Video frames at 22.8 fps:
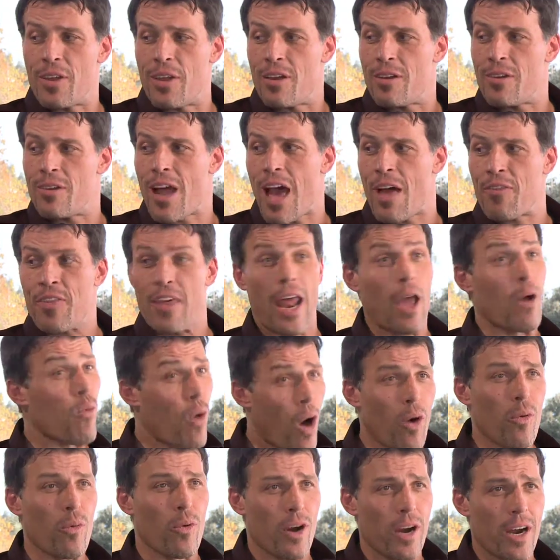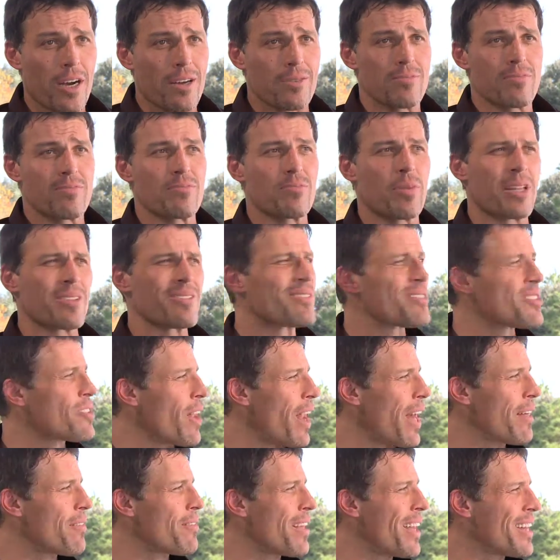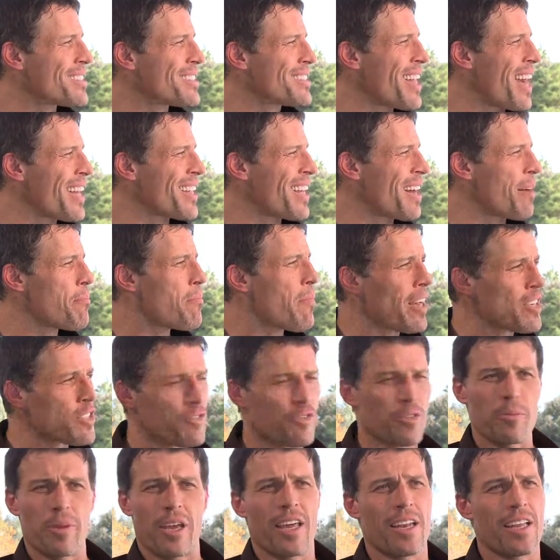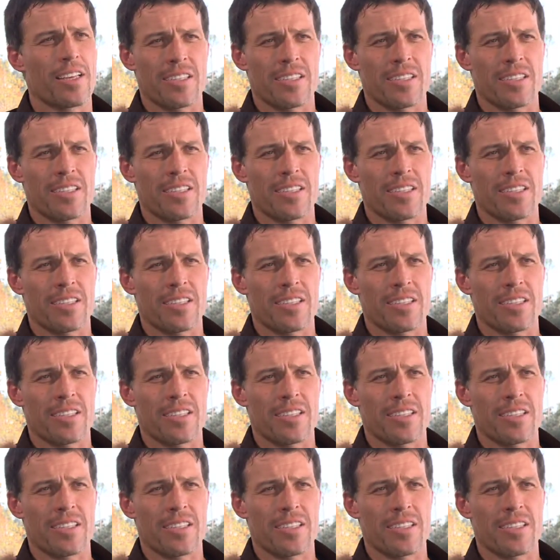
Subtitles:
not that I won't work, but so it's not a must for me.